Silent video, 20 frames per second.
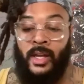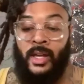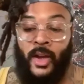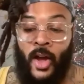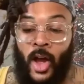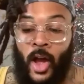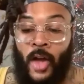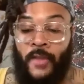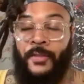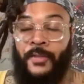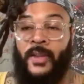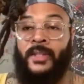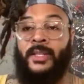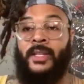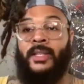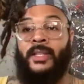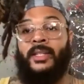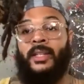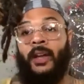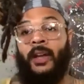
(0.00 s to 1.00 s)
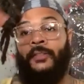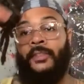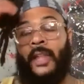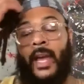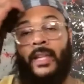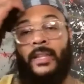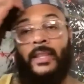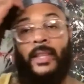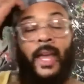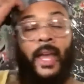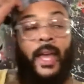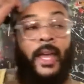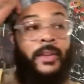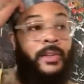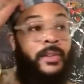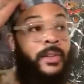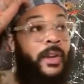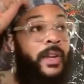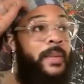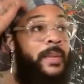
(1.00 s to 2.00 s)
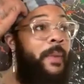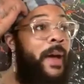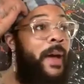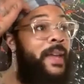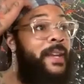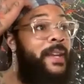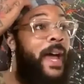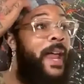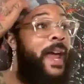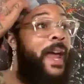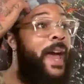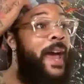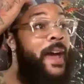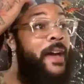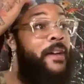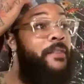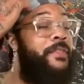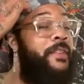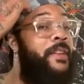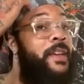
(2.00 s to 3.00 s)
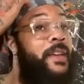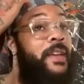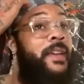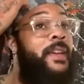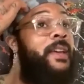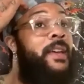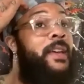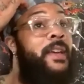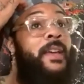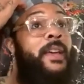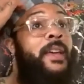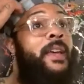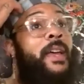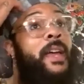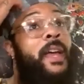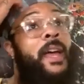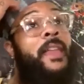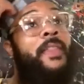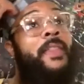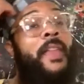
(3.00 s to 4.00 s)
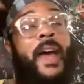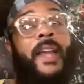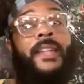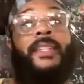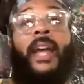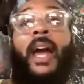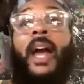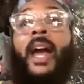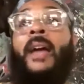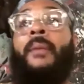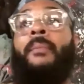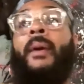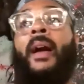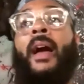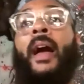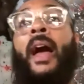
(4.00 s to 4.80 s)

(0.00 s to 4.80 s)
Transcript: offense and stuff like that. He might not have that time.